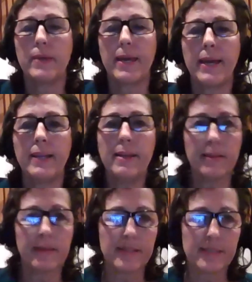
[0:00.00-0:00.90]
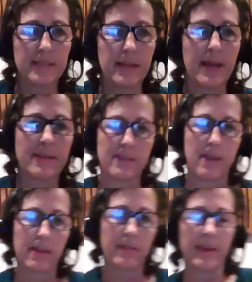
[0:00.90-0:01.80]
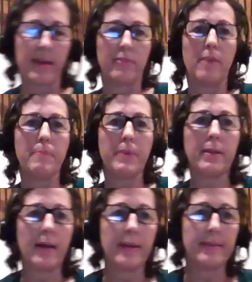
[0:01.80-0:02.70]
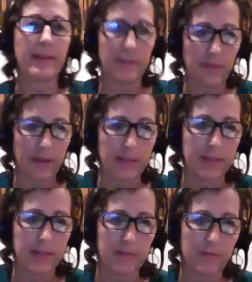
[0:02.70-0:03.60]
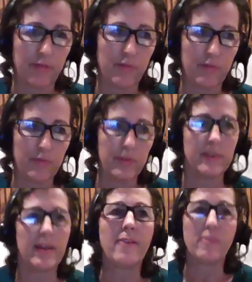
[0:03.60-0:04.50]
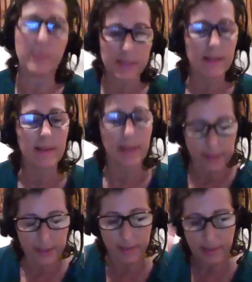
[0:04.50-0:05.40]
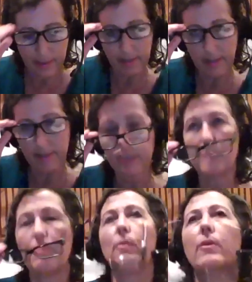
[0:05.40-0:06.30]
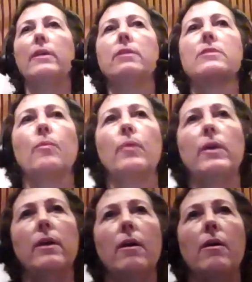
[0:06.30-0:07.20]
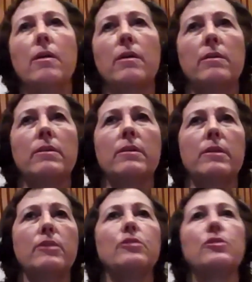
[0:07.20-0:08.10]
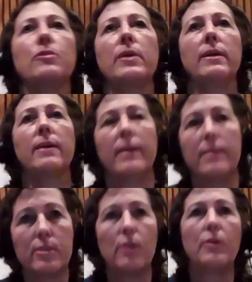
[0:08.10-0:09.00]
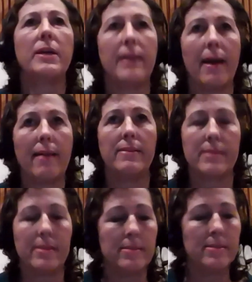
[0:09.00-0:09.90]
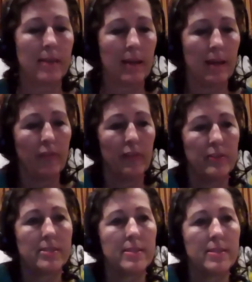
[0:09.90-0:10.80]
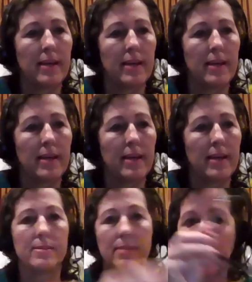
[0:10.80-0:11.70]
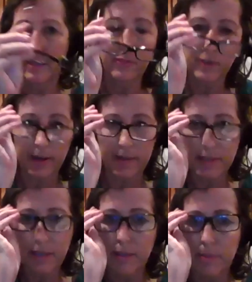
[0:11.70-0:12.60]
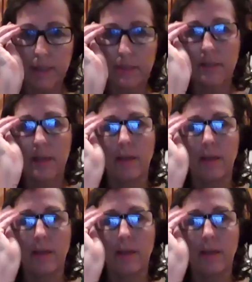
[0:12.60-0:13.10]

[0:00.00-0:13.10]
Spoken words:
candidate list they have not been identified. They haven't been selected. And at this point, we are doing a zoning analysis. If a site is selected for the housing element,